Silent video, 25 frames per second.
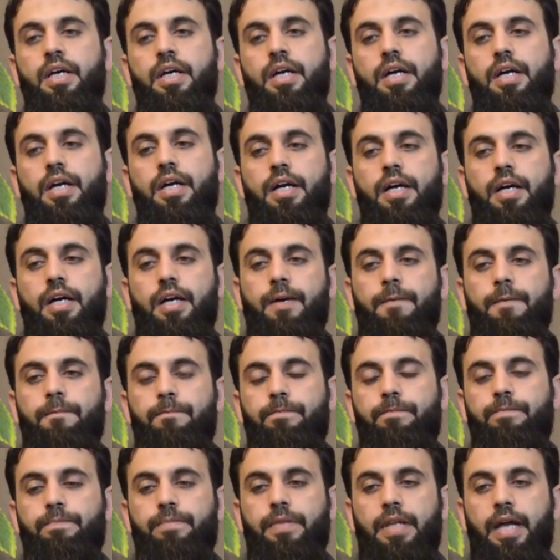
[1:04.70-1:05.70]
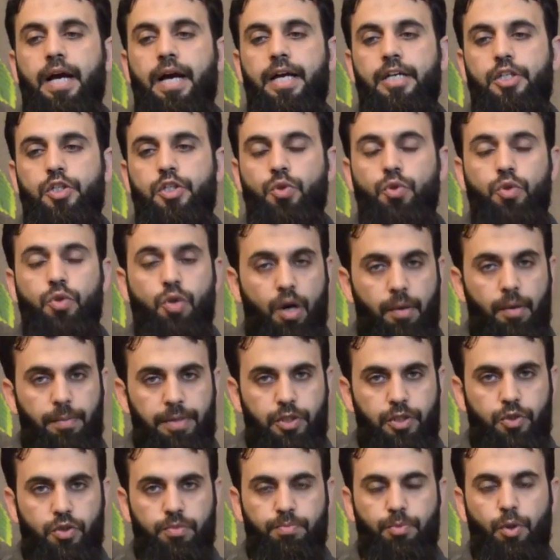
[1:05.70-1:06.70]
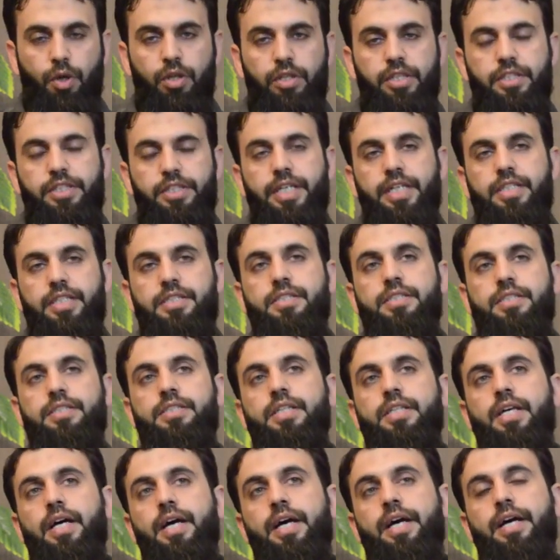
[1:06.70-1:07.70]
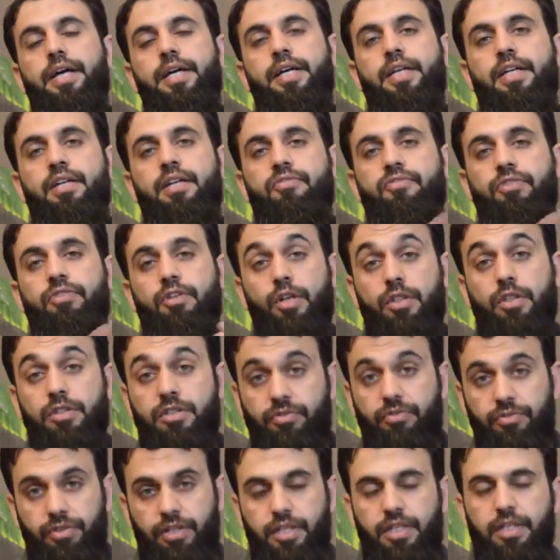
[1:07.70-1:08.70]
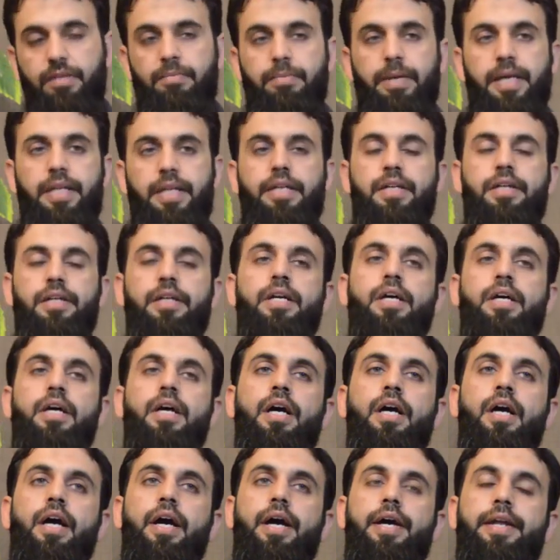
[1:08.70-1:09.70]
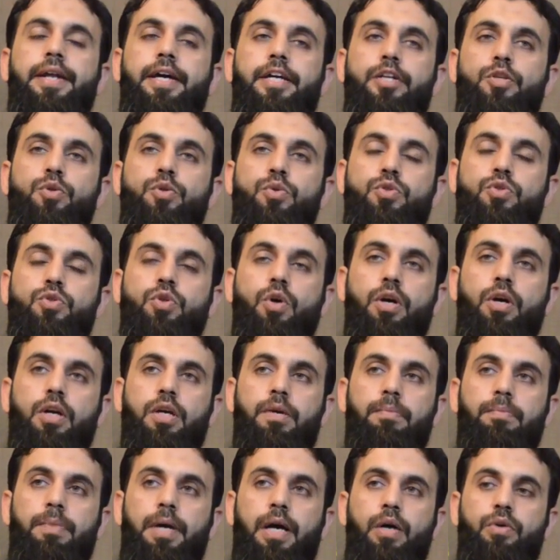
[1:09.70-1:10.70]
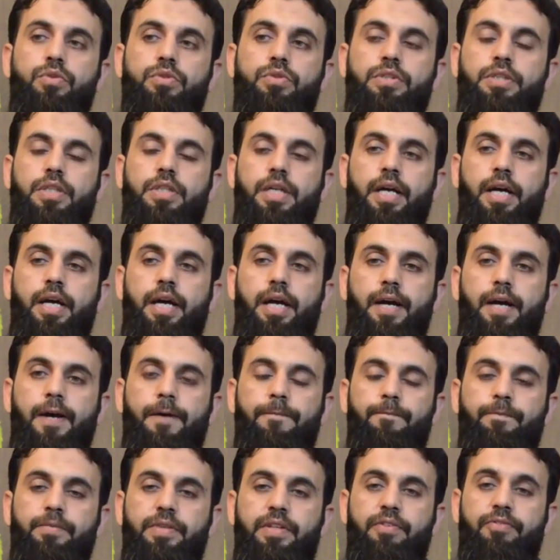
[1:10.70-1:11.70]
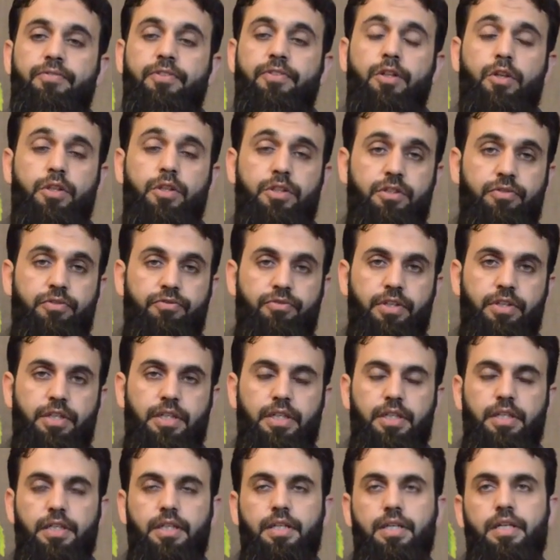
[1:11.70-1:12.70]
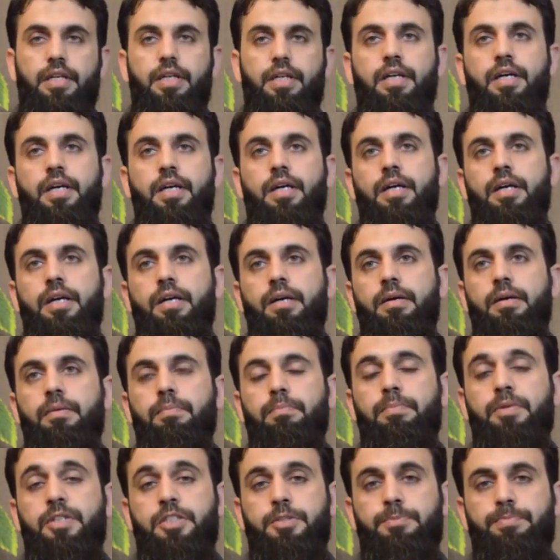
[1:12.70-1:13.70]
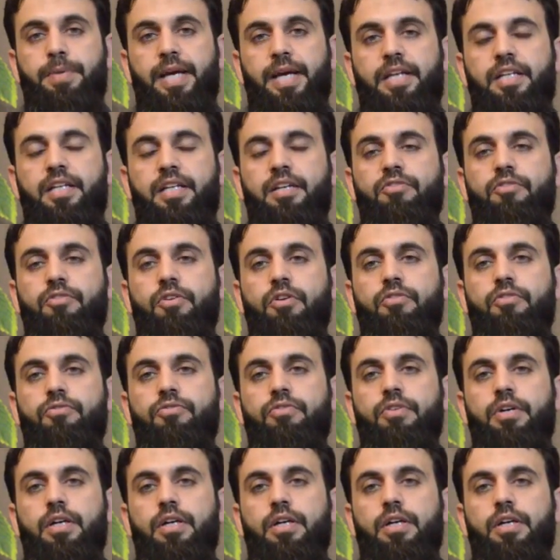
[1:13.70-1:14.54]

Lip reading: I do comment on politics in a philosophical manner, and I do talk about the philosophical perspective of